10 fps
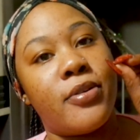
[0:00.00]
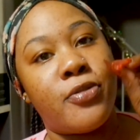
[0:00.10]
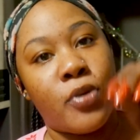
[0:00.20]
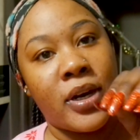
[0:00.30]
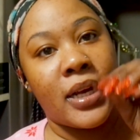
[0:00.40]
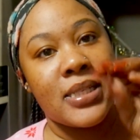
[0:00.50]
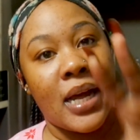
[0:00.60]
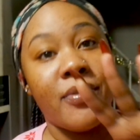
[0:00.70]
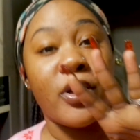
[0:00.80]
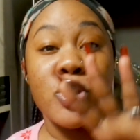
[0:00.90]
friend that's
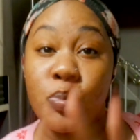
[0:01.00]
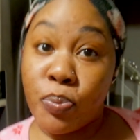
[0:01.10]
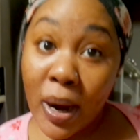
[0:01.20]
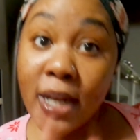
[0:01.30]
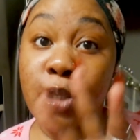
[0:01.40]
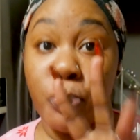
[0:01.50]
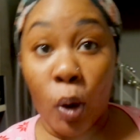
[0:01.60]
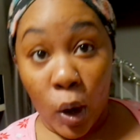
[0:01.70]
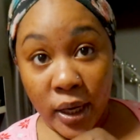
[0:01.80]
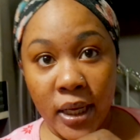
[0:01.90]
having a surprise
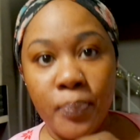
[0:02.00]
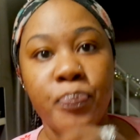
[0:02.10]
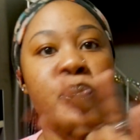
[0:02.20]
party.